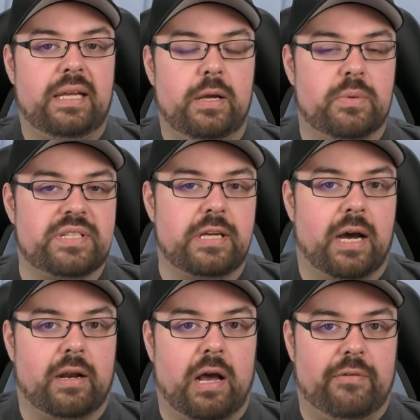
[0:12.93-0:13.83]
It was
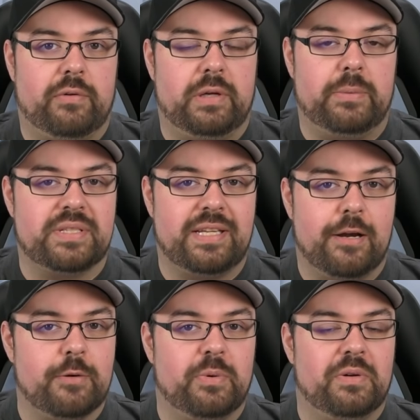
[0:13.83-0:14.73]
god-awful. It was
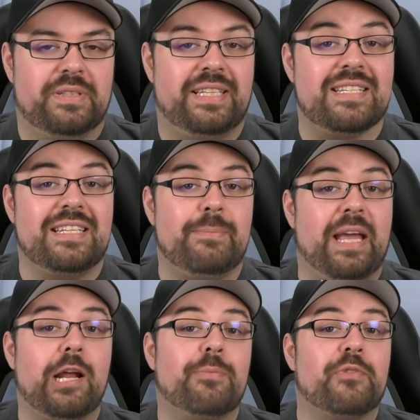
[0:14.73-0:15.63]
terrible, and Disney
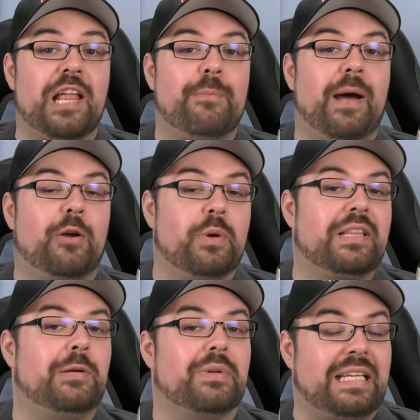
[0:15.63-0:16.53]
made up for that by
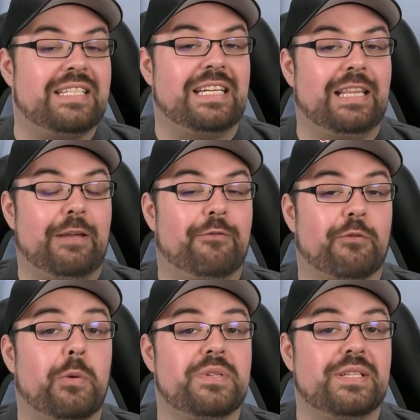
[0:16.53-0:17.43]
quickly releasing the
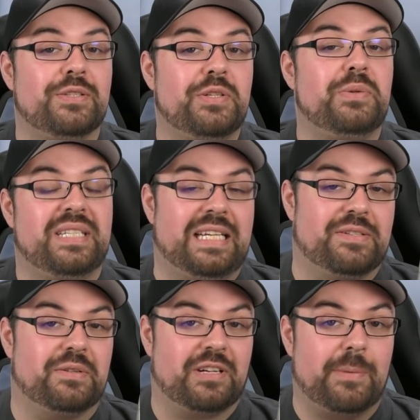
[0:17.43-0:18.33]
Frozen 2
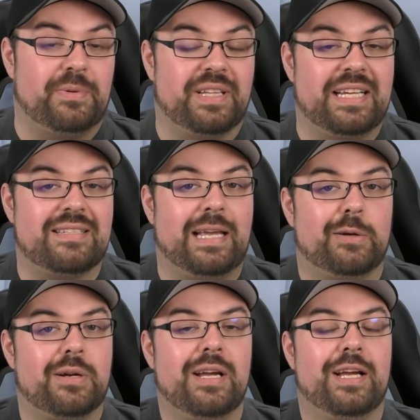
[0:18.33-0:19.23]
teaser a couple days
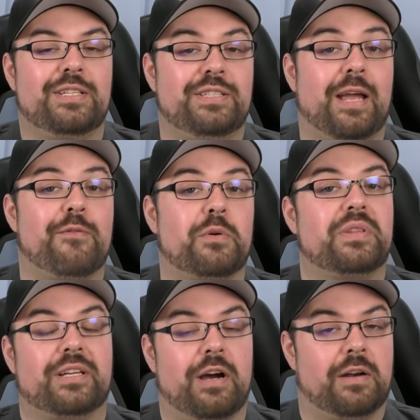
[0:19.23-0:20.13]
later to
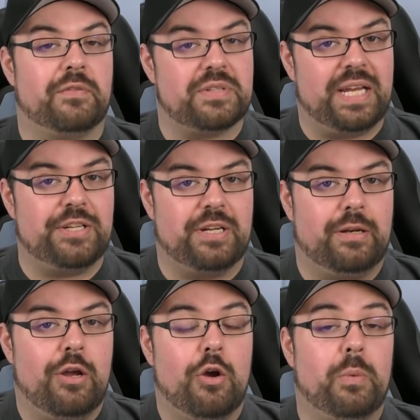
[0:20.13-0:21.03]
divert the
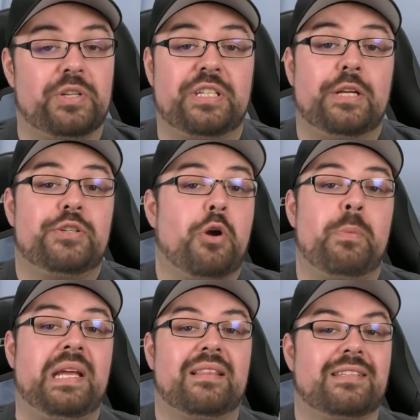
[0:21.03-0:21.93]
conversation, which did
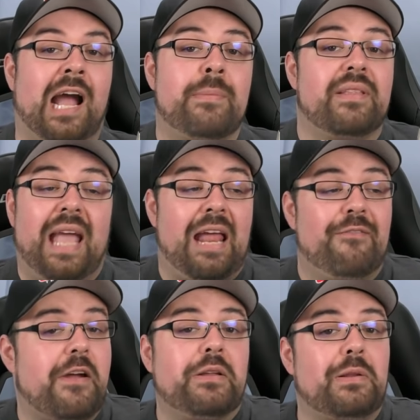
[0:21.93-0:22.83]
show me at the time that they
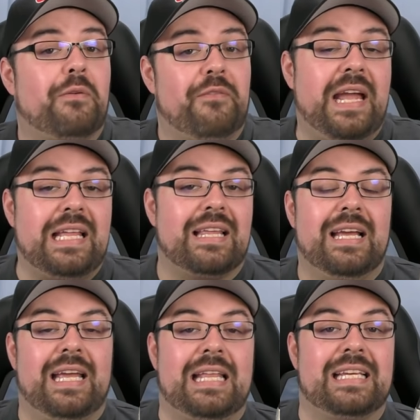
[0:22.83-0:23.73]
had very little faith
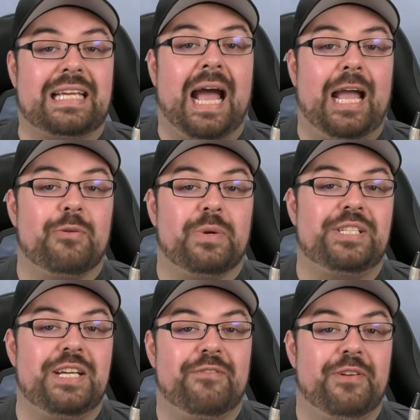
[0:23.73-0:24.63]
in the Guy
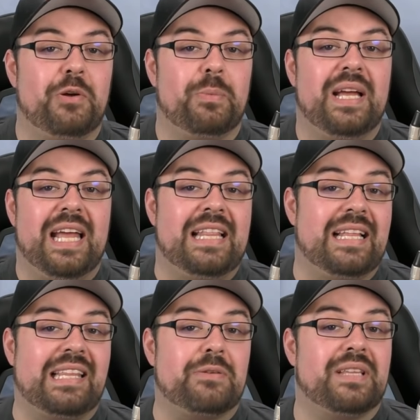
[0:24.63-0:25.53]
Ritchie film and
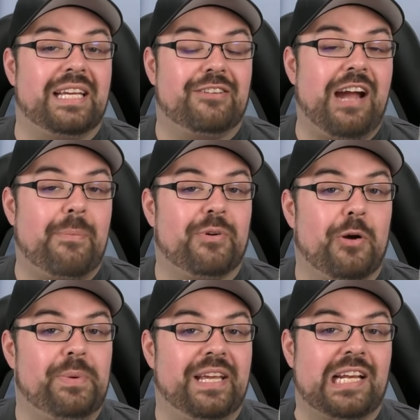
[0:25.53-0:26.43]
that they were like, crap,
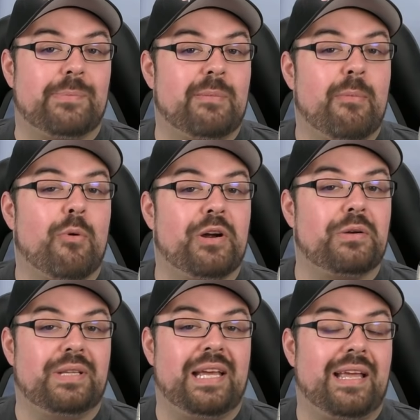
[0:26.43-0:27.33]
we're opening it up on
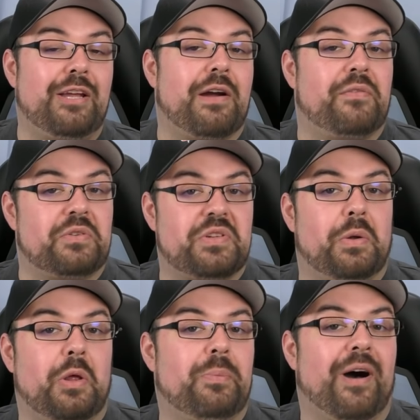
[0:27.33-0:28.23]
Memorial Day a year after
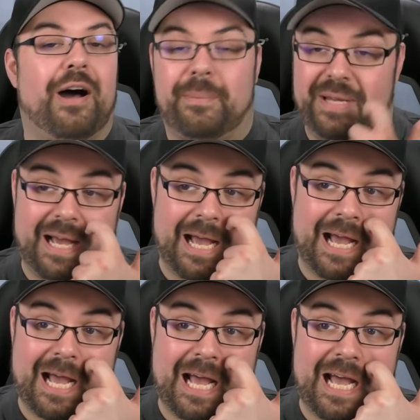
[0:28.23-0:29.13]
Solo bombed.
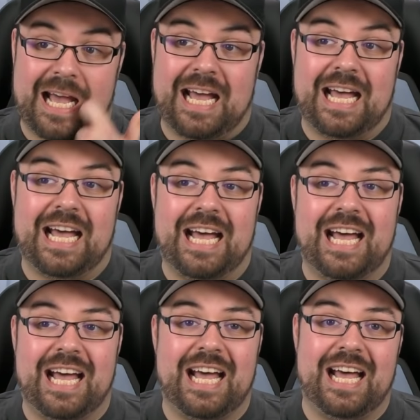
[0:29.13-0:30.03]

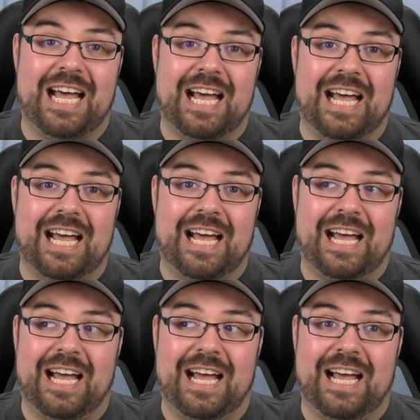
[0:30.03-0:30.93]

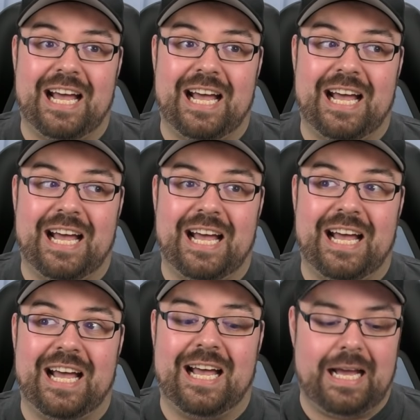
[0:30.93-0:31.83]

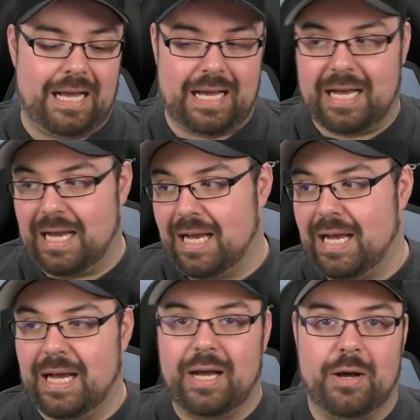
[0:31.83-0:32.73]

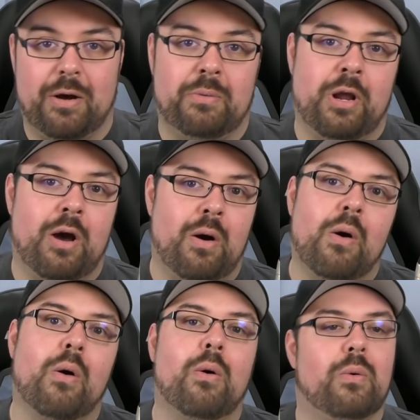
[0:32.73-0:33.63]
Oh,
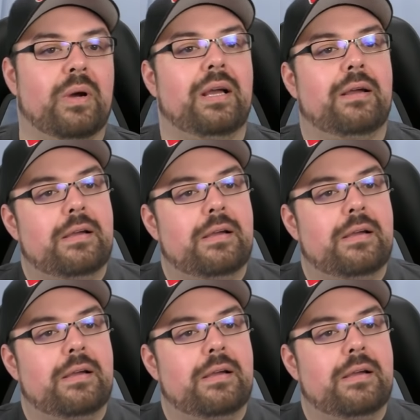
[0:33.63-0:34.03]
no!